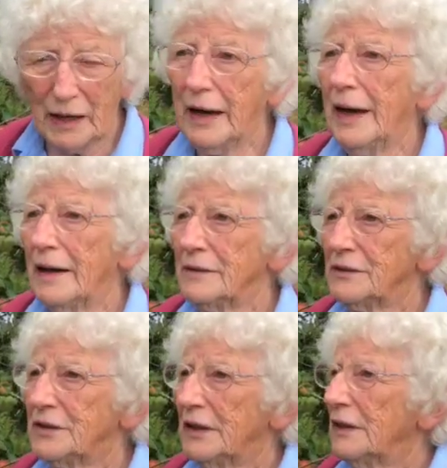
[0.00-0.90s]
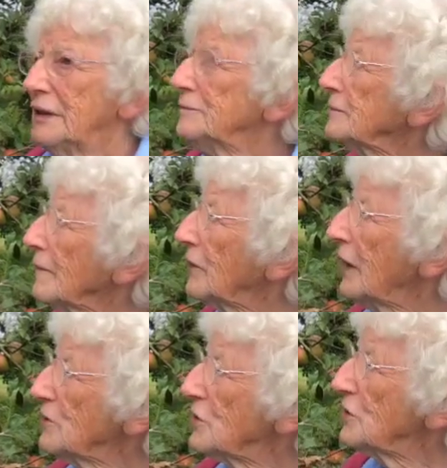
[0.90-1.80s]
And they
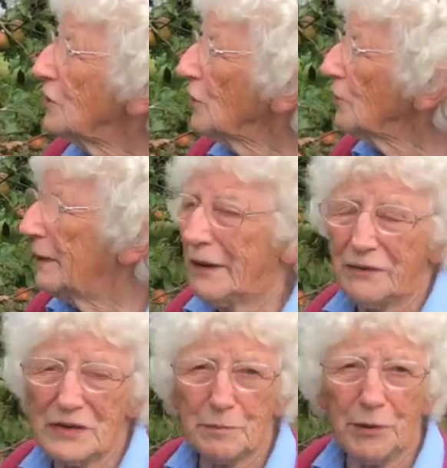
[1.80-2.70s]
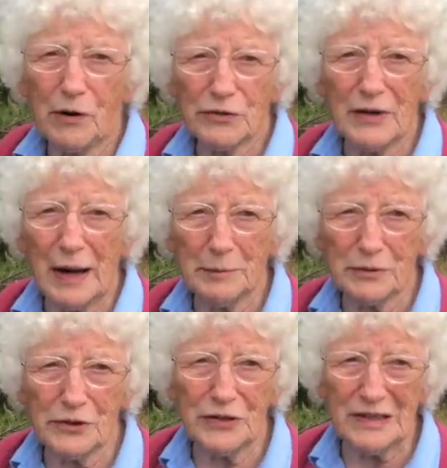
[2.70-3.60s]
used to talk about this Proctor apple
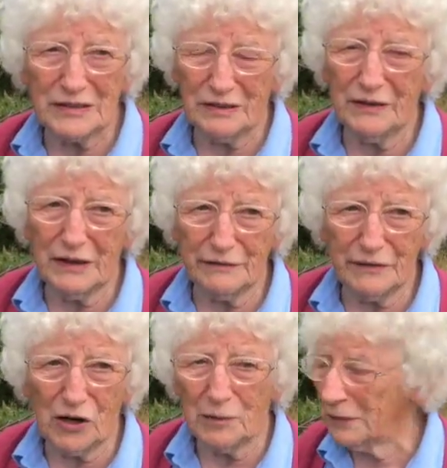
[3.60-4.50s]
trees at their farm,